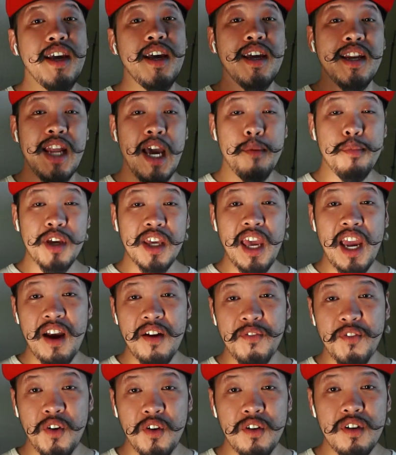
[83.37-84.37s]
Now be
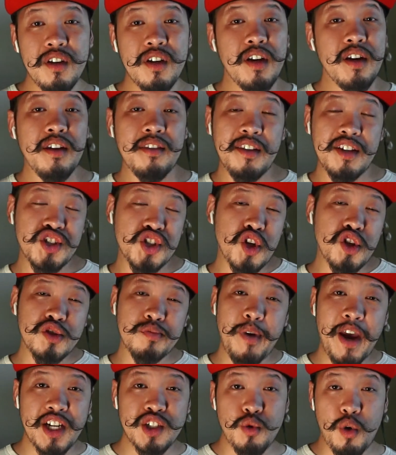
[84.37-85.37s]
careful. This goes
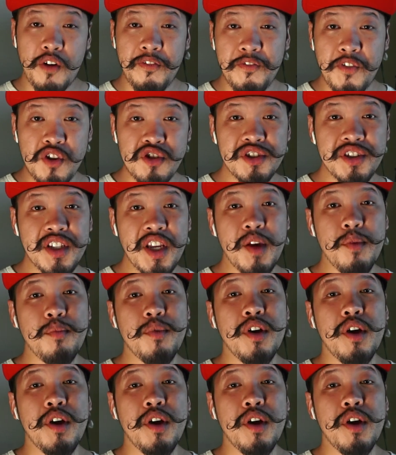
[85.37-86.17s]
back to our first tip.